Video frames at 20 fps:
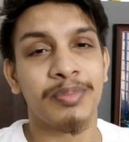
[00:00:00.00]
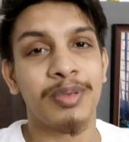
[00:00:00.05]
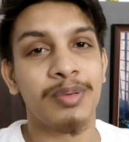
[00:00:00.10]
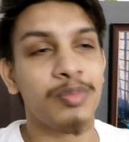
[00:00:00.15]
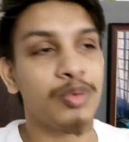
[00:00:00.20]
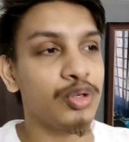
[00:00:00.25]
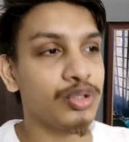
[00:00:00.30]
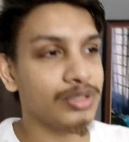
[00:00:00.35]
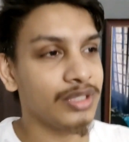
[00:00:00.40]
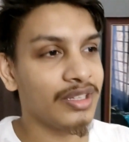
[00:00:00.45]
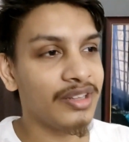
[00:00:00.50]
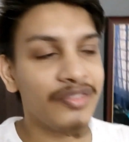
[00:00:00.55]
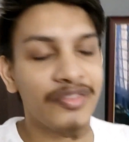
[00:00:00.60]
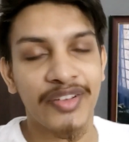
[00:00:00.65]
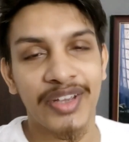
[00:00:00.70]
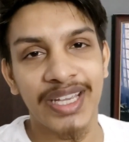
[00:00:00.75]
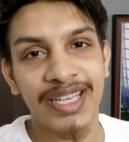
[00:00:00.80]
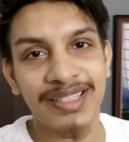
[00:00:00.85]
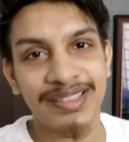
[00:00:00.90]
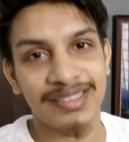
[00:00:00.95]
Most of the
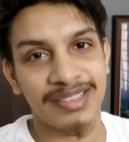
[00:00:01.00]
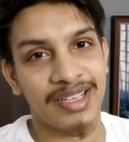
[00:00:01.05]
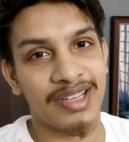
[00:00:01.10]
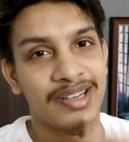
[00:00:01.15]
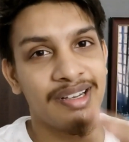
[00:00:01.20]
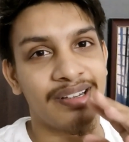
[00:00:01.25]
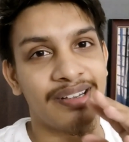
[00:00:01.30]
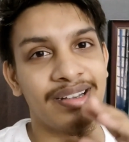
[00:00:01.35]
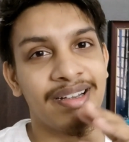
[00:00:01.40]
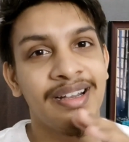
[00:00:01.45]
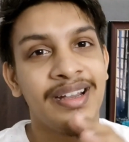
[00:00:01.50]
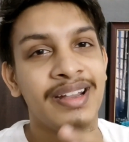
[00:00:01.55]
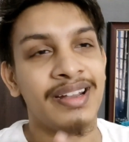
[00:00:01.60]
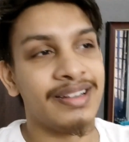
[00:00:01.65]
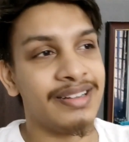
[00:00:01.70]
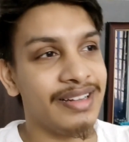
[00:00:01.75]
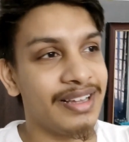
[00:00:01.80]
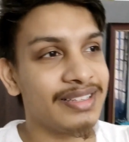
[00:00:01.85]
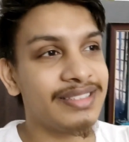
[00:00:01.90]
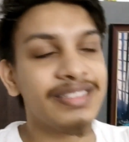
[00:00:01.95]
kids are
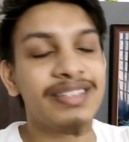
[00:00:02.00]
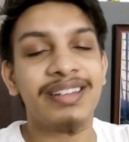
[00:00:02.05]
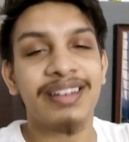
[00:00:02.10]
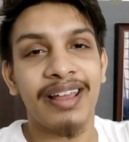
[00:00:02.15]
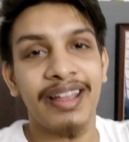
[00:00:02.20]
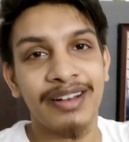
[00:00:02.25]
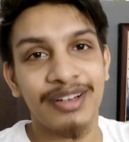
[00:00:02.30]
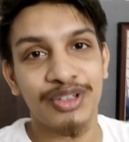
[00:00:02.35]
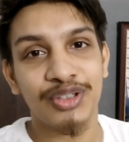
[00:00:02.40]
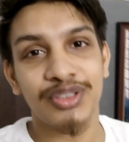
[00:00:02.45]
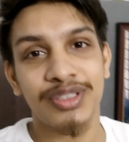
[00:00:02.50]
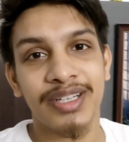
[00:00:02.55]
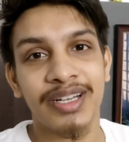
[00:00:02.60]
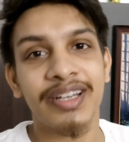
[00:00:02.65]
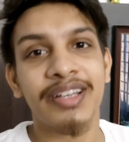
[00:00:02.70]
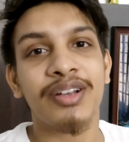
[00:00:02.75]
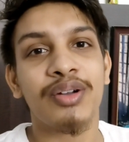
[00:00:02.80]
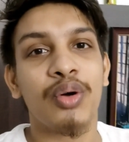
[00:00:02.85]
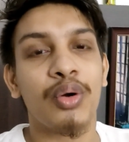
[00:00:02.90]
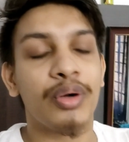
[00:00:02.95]
doesn't like to study
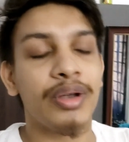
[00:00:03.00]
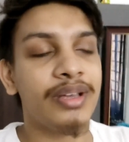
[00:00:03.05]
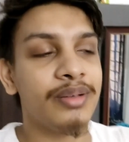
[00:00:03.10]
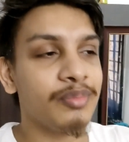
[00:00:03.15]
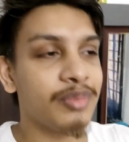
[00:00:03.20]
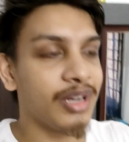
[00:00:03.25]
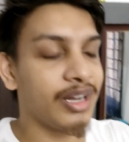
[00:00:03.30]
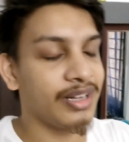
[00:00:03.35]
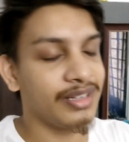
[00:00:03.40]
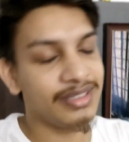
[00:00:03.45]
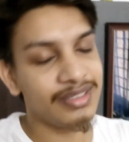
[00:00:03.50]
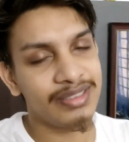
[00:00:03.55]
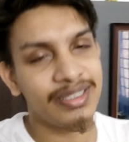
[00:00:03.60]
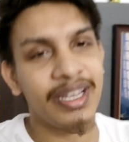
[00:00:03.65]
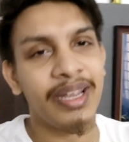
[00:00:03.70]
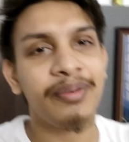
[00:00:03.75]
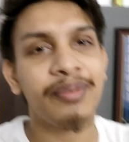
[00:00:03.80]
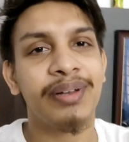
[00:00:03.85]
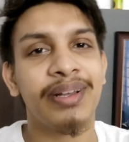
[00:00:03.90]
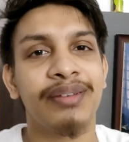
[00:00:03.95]
coding, but at the
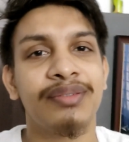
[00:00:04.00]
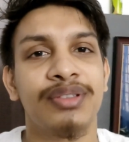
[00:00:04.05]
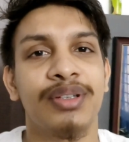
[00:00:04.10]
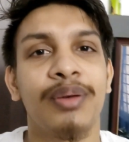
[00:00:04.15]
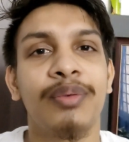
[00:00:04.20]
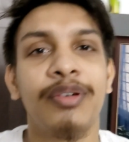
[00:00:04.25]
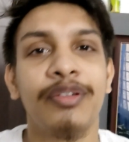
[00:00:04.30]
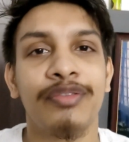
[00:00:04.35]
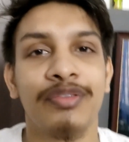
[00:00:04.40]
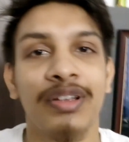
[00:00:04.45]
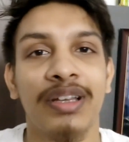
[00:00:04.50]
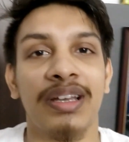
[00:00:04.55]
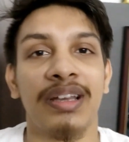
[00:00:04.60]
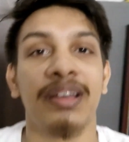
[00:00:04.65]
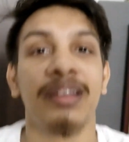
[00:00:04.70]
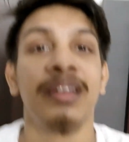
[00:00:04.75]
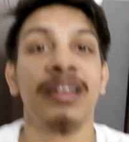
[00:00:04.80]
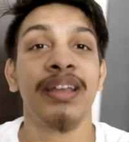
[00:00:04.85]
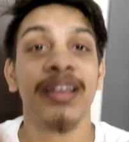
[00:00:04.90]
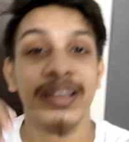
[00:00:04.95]
same time some of the
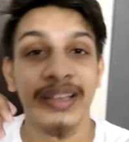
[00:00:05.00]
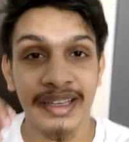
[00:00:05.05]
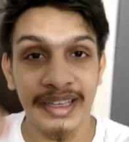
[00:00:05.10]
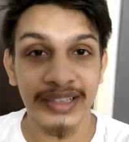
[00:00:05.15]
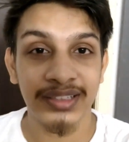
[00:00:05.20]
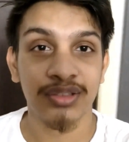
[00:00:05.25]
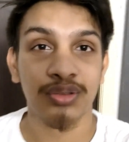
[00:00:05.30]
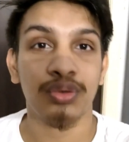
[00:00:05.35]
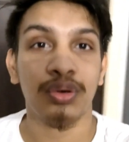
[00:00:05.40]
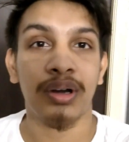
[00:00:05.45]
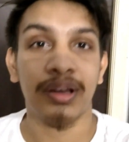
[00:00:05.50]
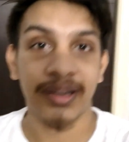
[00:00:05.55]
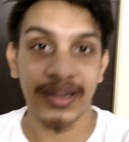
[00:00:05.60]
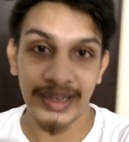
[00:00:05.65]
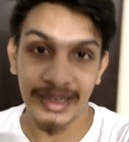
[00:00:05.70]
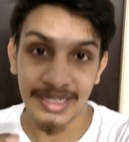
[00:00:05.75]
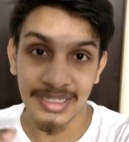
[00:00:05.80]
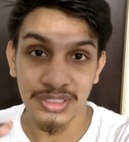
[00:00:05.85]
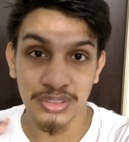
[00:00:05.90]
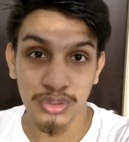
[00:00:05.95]
kids who are
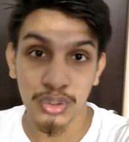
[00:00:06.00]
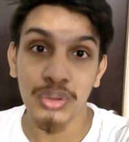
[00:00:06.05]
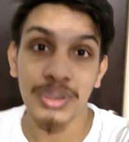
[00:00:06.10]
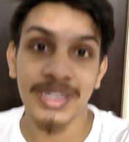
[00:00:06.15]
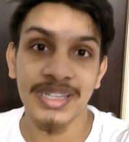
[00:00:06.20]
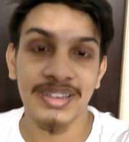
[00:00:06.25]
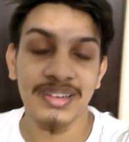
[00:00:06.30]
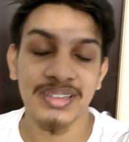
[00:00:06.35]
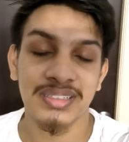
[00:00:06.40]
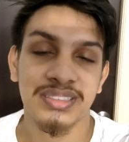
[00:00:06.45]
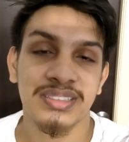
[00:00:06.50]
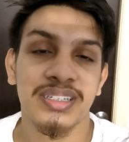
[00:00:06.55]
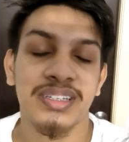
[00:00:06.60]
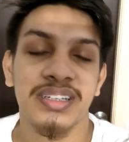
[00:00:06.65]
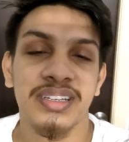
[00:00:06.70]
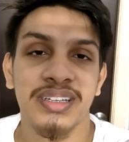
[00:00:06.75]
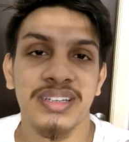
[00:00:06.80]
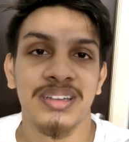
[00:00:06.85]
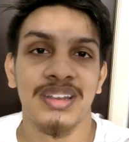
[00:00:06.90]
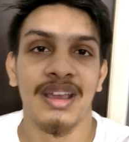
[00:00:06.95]
really so interested
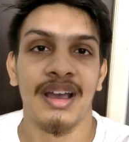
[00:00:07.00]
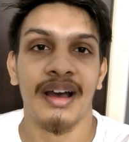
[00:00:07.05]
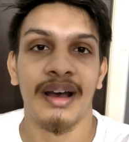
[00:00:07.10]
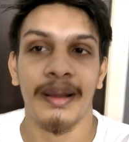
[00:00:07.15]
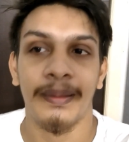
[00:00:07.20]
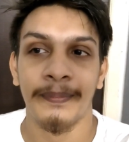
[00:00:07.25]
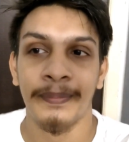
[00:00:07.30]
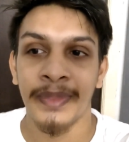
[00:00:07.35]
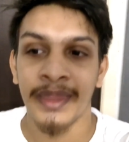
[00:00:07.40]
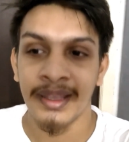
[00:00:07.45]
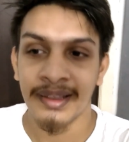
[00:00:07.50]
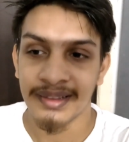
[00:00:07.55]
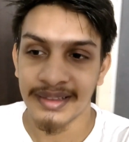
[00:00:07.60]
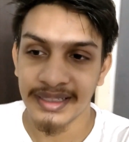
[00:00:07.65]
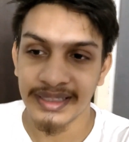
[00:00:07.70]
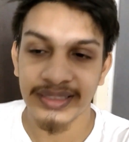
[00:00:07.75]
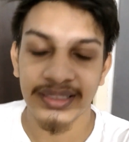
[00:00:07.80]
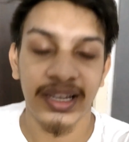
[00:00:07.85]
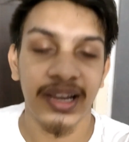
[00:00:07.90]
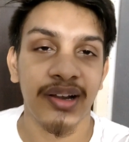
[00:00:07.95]
in
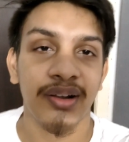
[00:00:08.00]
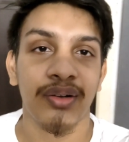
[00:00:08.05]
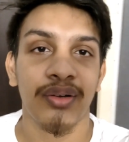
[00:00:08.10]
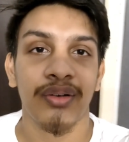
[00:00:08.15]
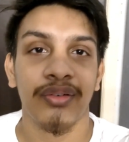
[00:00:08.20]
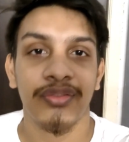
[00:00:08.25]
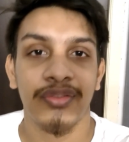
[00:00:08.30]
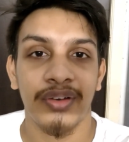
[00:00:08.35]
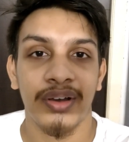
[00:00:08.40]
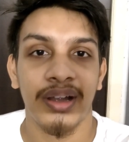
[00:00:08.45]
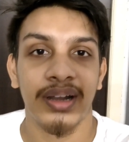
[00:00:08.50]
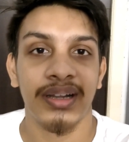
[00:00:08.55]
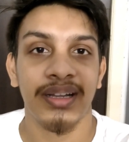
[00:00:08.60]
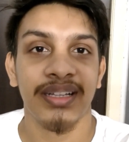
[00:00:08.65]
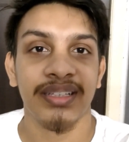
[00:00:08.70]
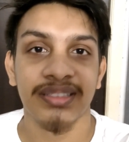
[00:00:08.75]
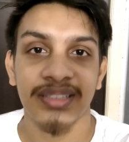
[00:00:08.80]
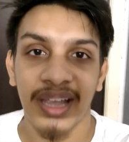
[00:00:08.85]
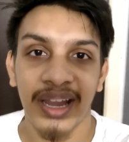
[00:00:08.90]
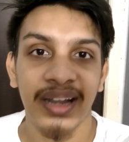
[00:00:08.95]
these kind of
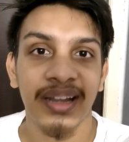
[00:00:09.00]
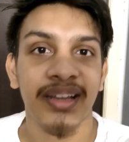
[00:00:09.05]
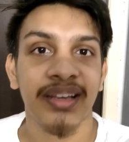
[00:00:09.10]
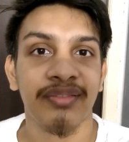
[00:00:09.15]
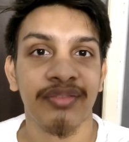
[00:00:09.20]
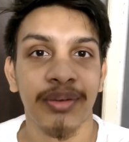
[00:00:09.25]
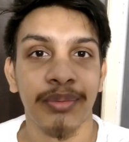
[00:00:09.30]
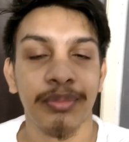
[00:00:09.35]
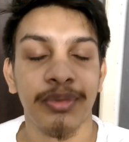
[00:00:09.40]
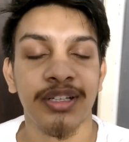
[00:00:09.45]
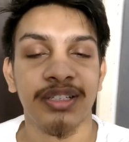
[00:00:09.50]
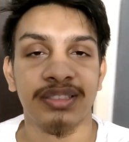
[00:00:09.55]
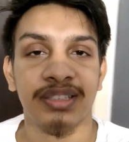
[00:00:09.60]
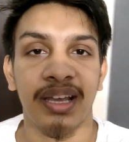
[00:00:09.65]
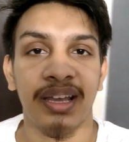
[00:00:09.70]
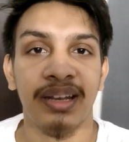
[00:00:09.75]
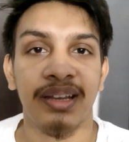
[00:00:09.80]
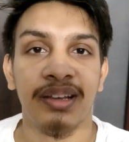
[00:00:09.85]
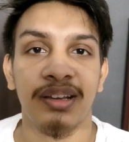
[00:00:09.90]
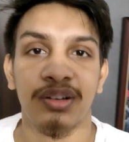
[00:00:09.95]
designing, web
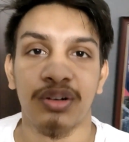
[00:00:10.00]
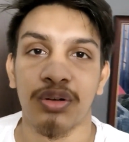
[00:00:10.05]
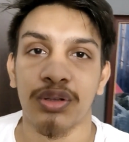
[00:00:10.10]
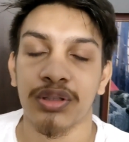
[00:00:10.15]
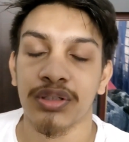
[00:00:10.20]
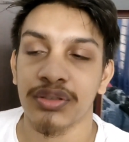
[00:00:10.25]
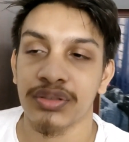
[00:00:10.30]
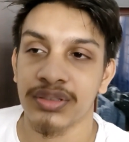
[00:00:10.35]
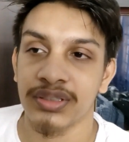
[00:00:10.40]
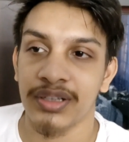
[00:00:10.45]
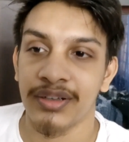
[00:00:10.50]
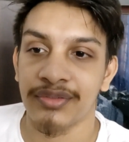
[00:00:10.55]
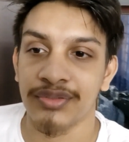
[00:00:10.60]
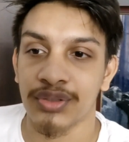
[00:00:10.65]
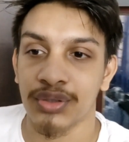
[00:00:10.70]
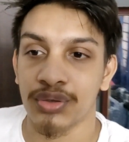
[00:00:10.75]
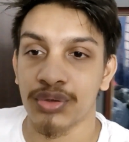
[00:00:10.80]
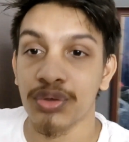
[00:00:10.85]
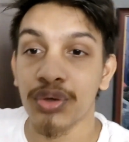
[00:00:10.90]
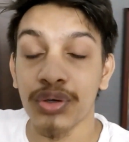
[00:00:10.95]
designing and all those stuff,
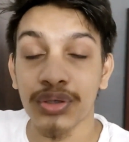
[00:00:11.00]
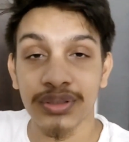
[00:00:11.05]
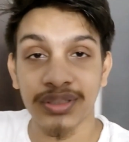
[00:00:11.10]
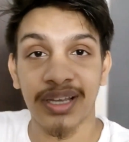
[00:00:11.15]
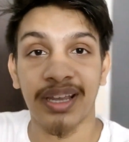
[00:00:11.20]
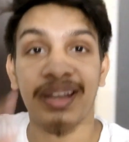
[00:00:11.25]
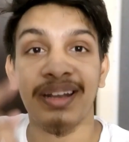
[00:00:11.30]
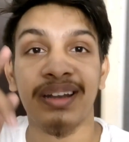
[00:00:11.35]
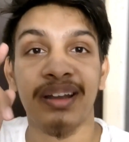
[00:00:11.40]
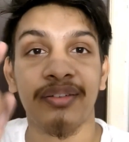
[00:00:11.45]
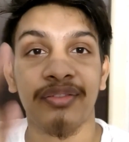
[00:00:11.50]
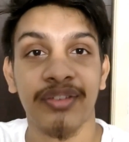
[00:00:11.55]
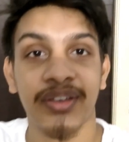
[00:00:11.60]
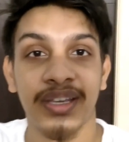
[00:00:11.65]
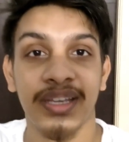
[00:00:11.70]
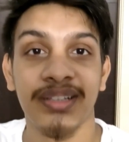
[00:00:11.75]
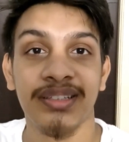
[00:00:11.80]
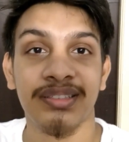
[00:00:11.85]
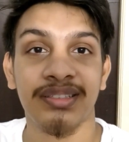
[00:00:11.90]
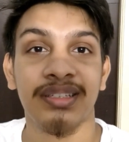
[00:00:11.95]
so those kind of
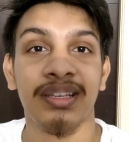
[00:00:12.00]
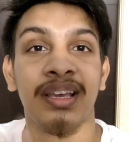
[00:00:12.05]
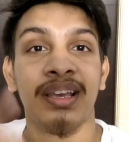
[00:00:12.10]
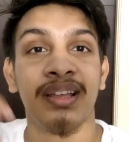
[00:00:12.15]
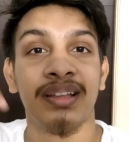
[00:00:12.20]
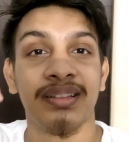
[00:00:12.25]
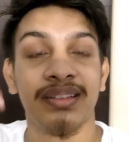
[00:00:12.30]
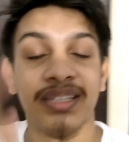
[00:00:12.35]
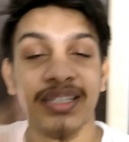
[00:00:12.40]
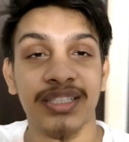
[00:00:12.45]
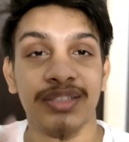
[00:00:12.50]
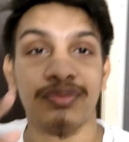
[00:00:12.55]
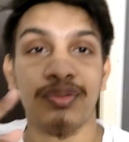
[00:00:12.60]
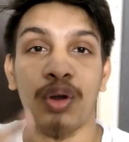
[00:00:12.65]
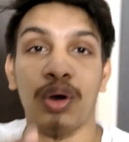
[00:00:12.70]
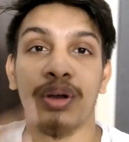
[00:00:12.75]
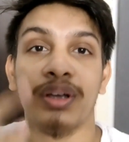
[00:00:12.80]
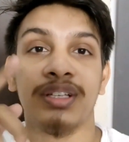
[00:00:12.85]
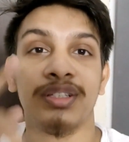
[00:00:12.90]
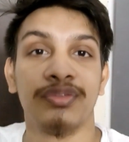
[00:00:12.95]
kids, this
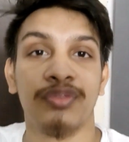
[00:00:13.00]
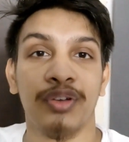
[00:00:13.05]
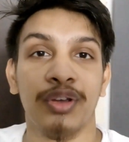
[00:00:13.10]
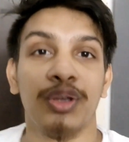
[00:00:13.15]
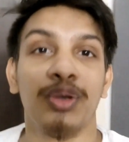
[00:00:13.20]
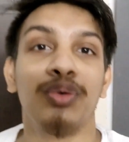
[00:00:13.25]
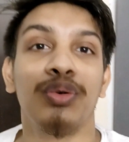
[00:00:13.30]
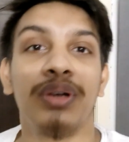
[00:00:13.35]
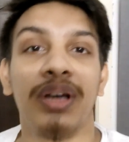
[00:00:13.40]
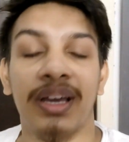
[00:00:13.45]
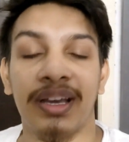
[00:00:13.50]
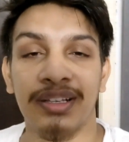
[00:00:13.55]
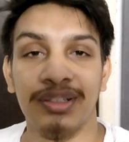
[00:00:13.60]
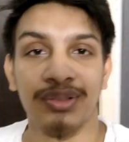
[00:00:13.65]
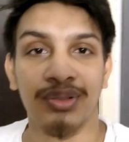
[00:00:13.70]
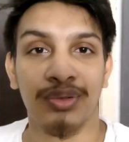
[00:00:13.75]
vlog is for you guys.